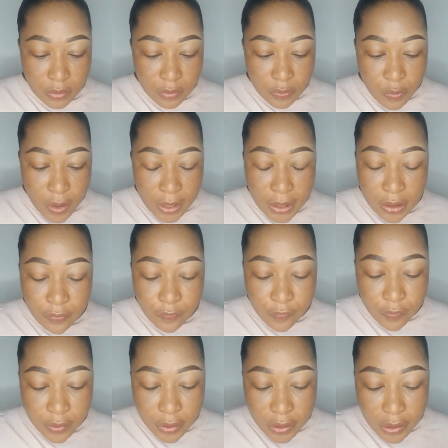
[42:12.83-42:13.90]
While
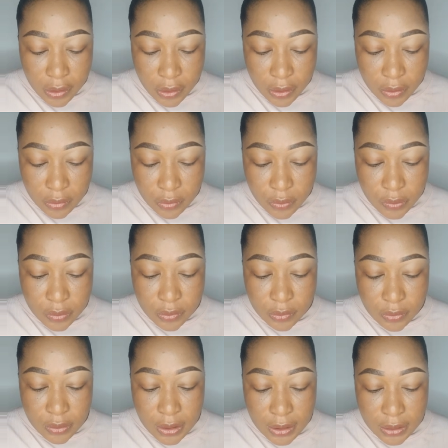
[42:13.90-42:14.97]
filling in, don't
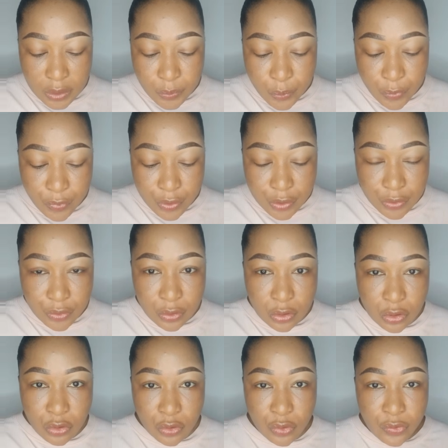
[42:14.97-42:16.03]
add pressure.
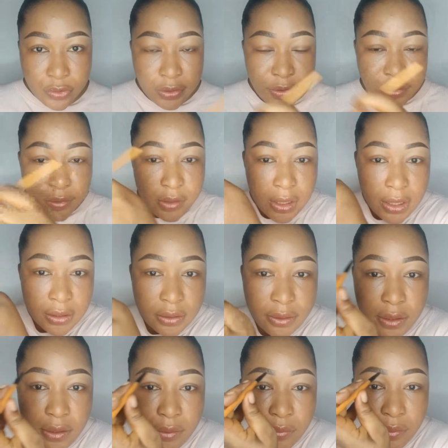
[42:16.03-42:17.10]
You do it
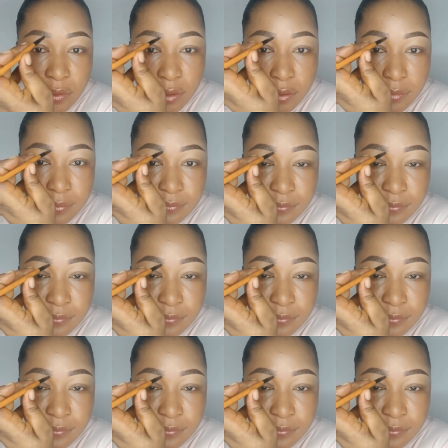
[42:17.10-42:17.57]
slightly, okay?